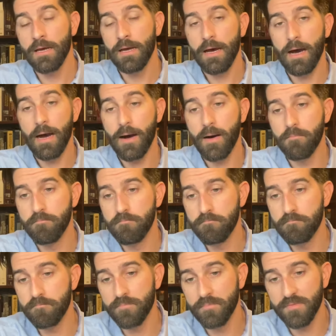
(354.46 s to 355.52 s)
Um,
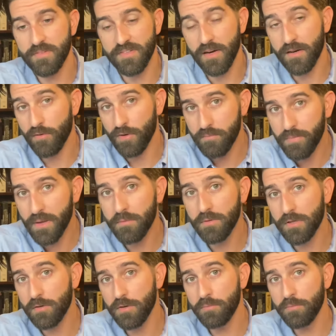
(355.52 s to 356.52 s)
it's not only biblical,